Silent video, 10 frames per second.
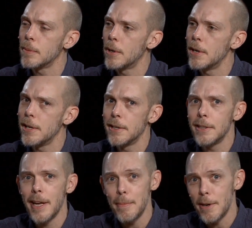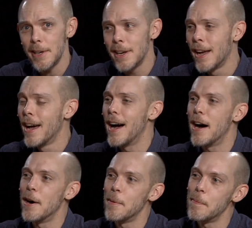Murray Hill. Hey, Murray.
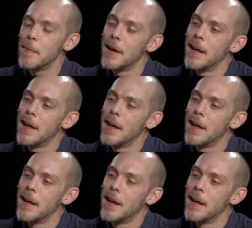All